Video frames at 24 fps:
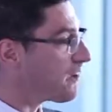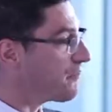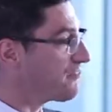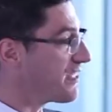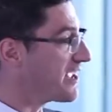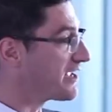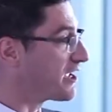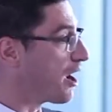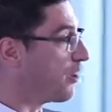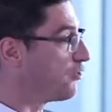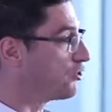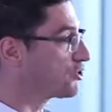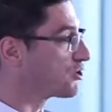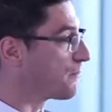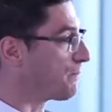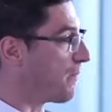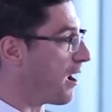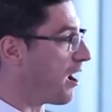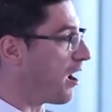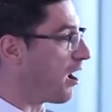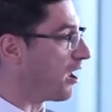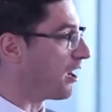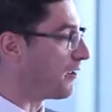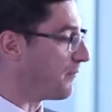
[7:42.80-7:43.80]
they go to
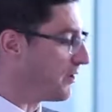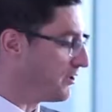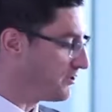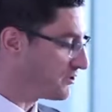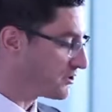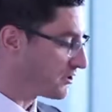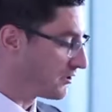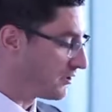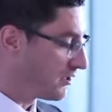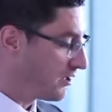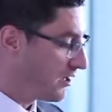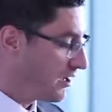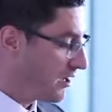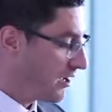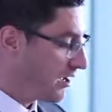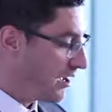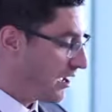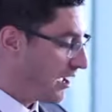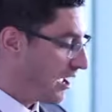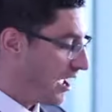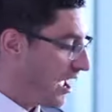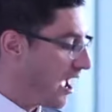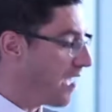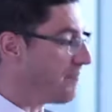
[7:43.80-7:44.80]
Parliament,
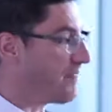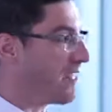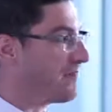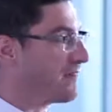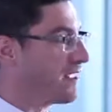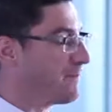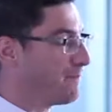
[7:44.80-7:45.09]
and then